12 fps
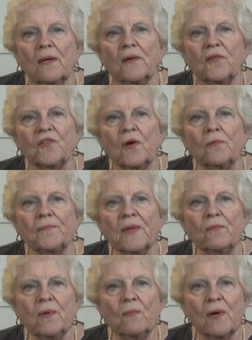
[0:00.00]
So,
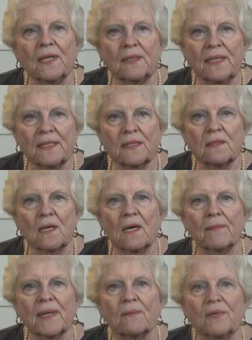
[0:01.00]
if we want to lessen
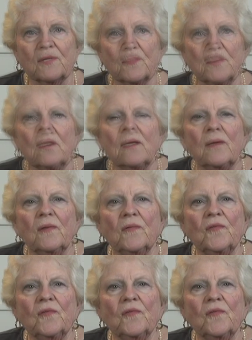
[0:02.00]
karmic retribution,